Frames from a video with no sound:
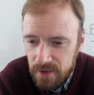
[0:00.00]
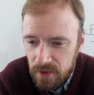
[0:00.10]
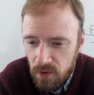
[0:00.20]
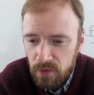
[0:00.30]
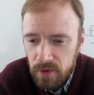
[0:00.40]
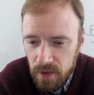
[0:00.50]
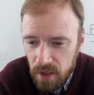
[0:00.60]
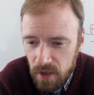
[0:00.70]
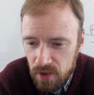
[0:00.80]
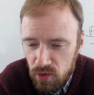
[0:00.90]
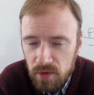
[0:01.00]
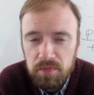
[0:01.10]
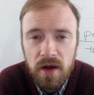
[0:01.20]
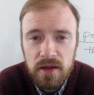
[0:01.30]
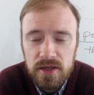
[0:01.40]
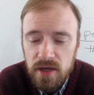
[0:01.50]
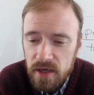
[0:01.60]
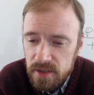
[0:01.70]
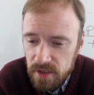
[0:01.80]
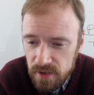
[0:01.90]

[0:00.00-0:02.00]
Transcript: Oh, yeah, you apologize.